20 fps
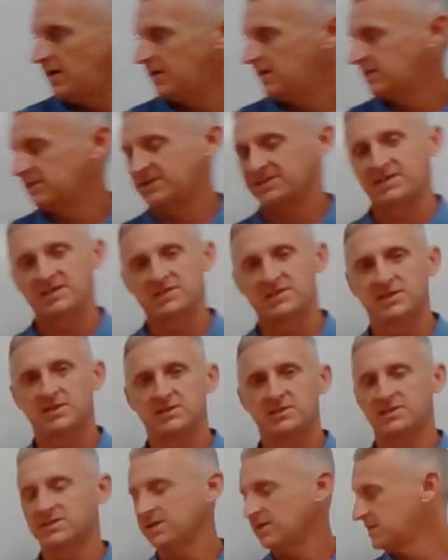And as I said
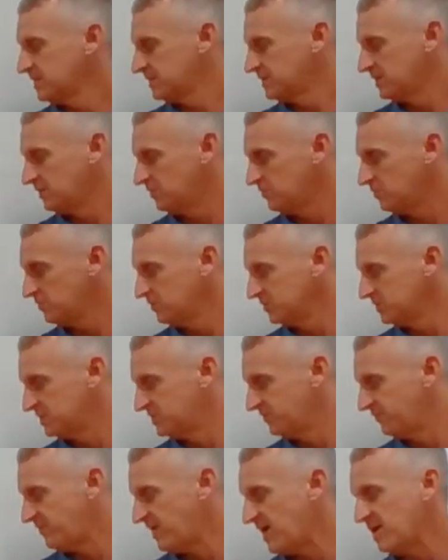a second ago,
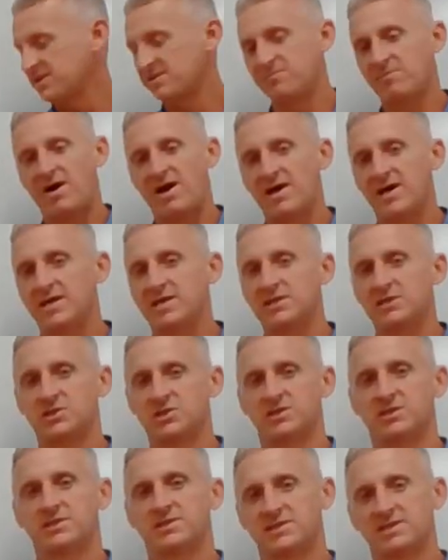dividing by
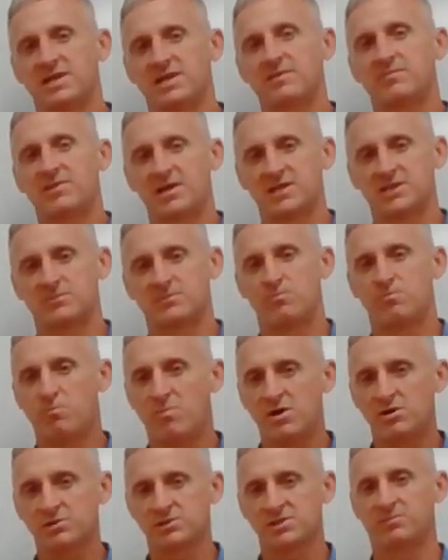h is the same thing as
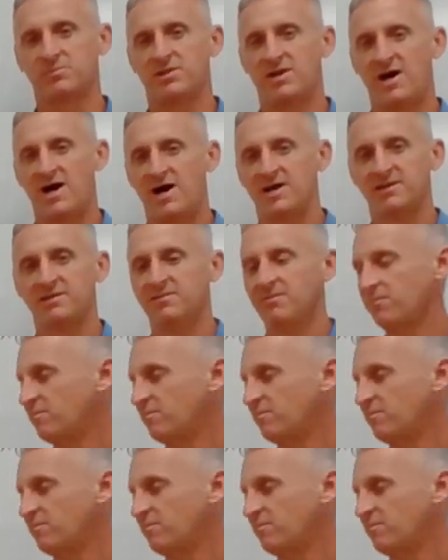multiplying